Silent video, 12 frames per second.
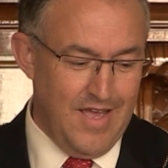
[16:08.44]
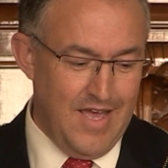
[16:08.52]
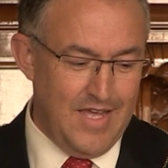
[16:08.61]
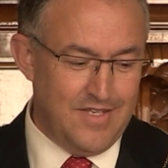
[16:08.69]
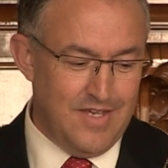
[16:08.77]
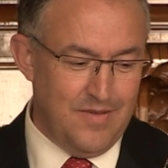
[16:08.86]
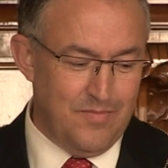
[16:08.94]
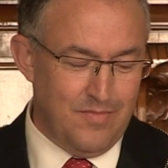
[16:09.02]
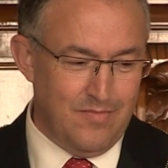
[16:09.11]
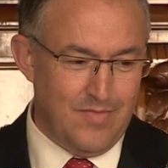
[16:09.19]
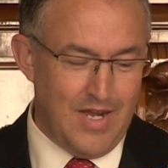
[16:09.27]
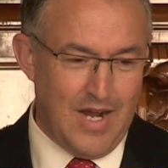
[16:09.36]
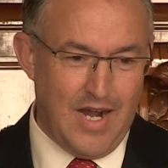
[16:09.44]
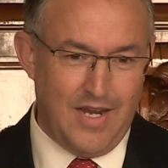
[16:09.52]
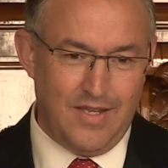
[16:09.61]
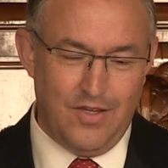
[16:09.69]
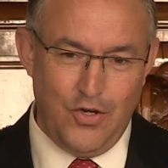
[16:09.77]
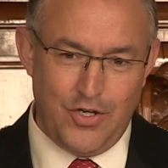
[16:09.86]
and
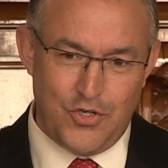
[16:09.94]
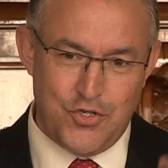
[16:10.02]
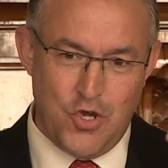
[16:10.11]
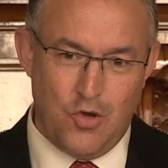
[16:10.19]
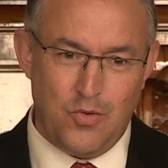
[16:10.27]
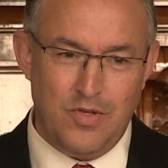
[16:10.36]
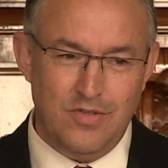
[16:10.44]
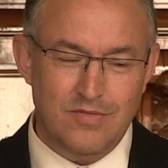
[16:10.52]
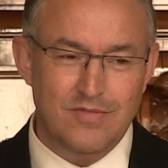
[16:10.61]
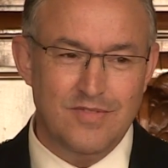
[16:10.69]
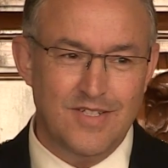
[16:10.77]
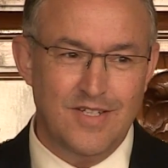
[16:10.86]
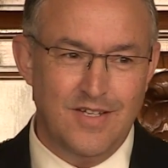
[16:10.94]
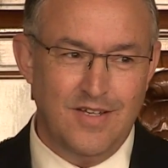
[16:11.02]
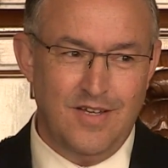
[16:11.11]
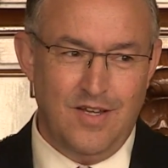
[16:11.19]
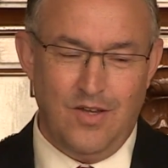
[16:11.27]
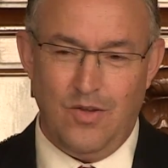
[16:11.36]
I heard a joke
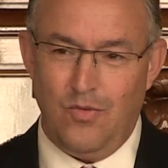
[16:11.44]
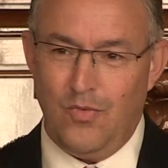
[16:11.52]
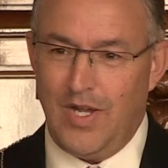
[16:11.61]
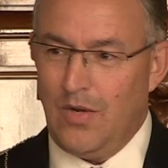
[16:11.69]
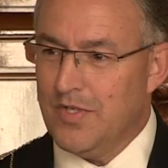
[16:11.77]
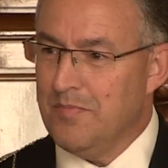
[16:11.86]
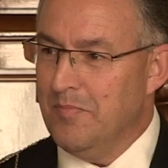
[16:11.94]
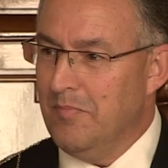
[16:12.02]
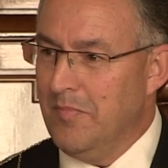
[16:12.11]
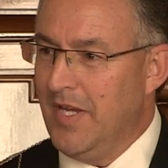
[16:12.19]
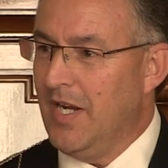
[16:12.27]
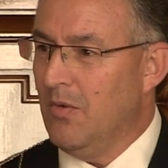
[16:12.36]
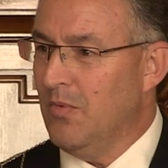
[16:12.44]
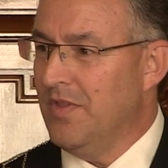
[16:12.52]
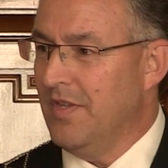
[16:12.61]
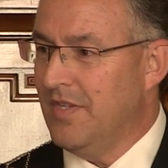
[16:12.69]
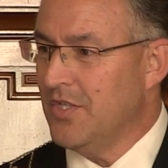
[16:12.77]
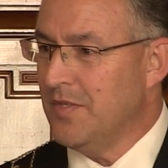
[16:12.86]
while I was meeting with
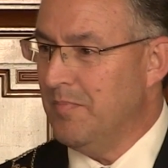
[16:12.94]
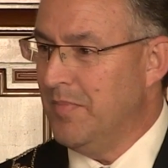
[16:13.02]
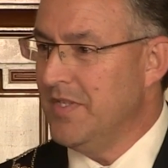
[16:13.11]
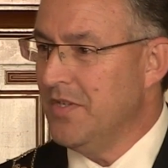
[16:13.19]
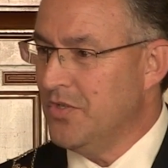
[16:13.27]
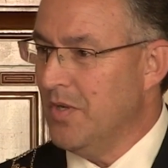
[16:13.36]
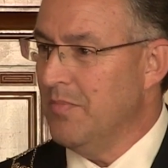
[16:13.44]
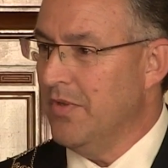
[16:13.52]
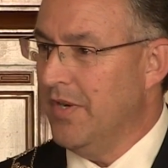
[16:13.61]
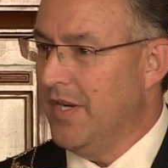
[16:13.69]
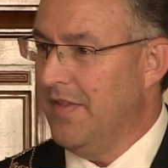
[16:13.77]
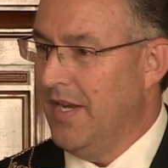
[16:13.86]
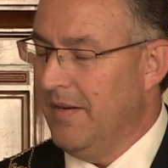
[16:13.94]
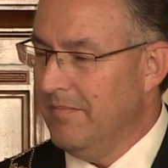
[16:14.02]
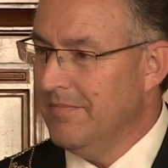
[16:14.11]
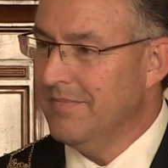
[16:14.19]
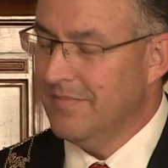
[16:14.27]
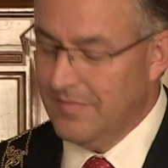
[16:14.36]
the Dutch business community
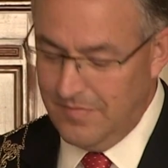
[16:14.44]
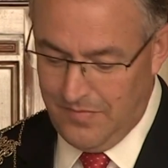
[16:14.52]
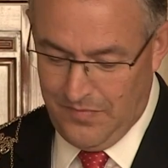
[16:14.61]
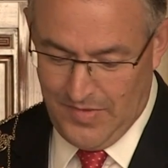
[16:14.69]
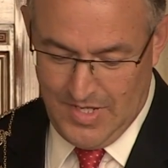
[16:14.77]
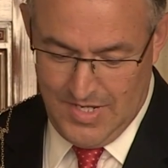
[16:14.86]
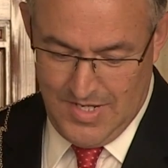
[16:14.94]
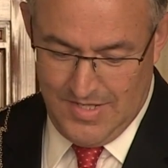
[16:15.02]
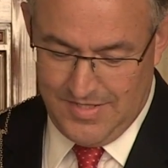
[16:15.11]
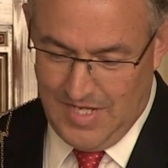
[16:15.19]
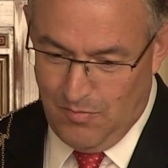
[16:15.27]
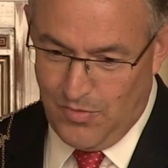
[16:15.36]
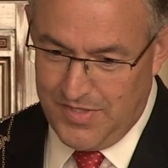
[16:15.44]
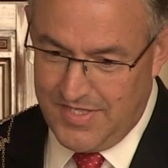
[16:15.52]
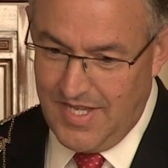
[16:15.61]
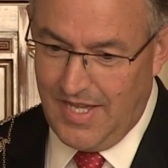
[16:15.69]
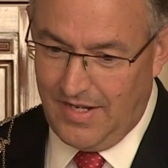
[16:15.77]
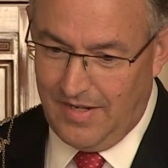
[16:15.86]
there. Someone
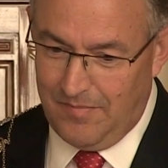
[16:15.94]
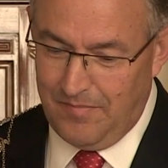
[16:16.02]
said